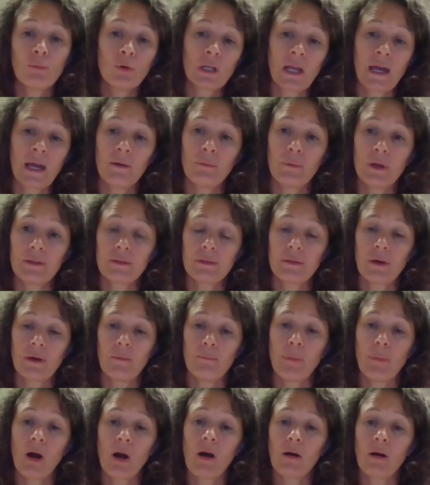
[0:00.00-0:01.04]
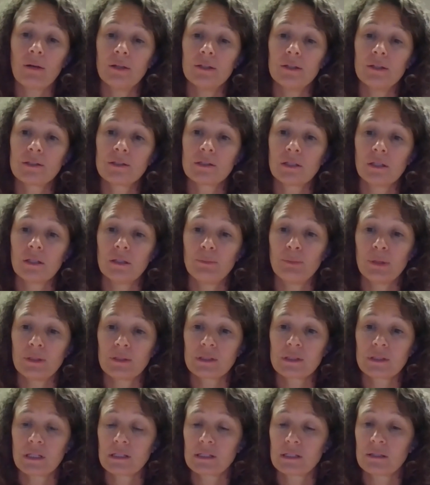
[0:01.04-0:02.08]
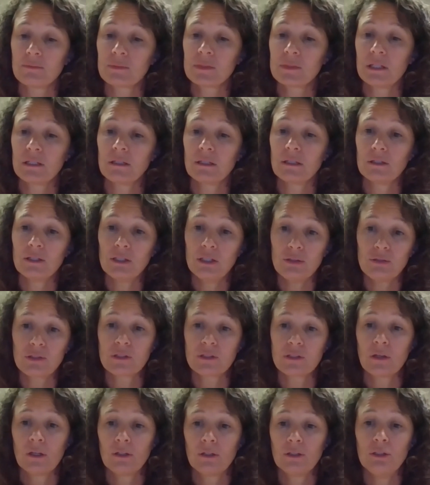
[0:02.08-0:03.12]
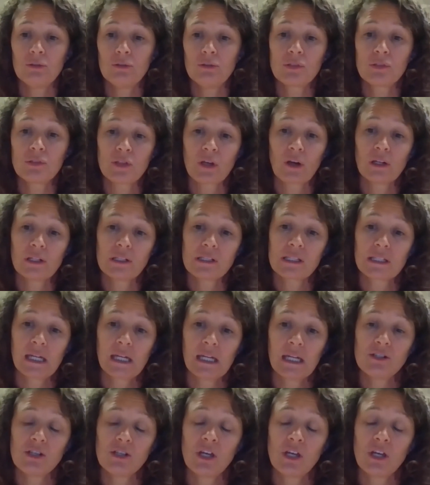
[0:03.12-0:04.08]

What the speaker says: partners to put systems in at new site stage.